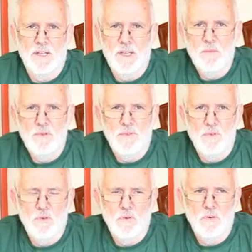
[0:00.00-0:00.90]
number
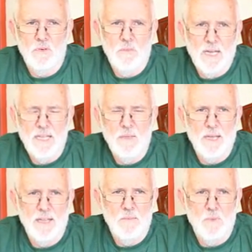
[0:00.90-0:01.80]
4 Bailey
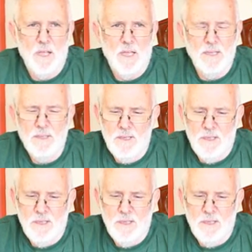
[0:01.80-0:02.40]
pattern plane,